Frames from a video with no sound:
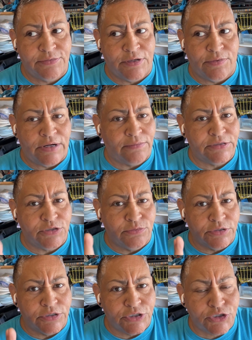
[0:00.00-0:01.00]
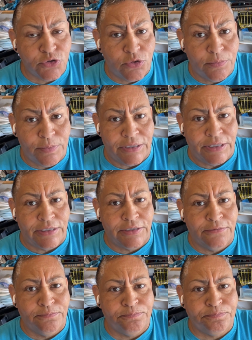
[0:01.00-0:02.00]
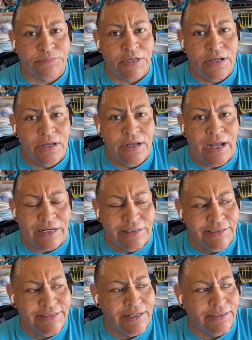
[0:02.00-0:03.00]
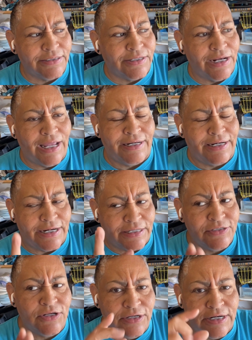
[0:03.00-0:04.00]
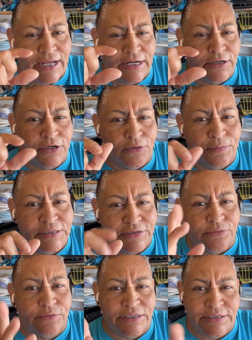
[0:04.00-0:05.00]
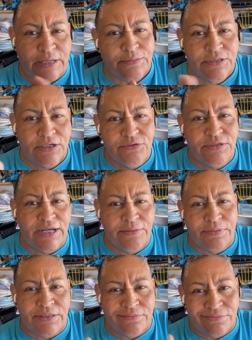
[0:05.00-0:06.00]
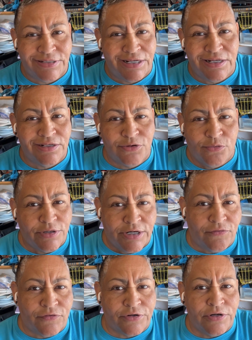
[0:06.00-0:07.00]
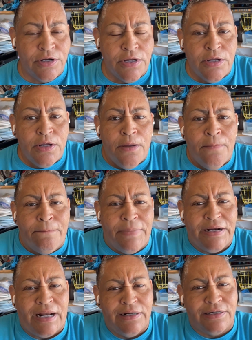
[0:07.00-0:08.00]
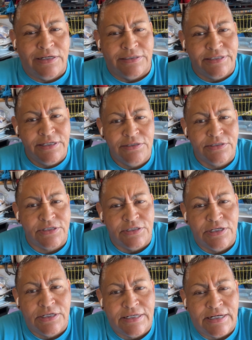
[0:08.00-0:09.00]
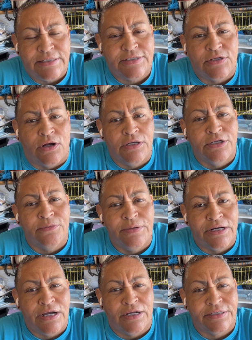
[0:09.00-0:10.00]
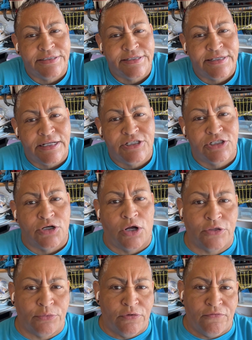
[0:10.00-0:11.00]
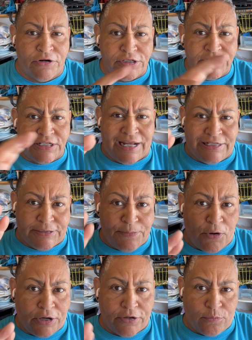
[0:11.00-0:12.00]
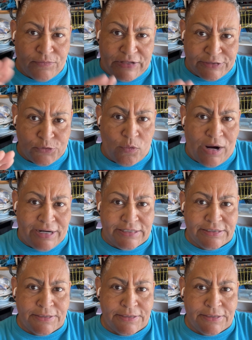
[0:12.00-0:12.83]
week when I was doing the shore plug, I looked down at the light and I saw it had a little piece of red tape. So I knew it had been dinged or whatever. But I continued to look and I saw a little bit of condensation on the reverse lights part that's white.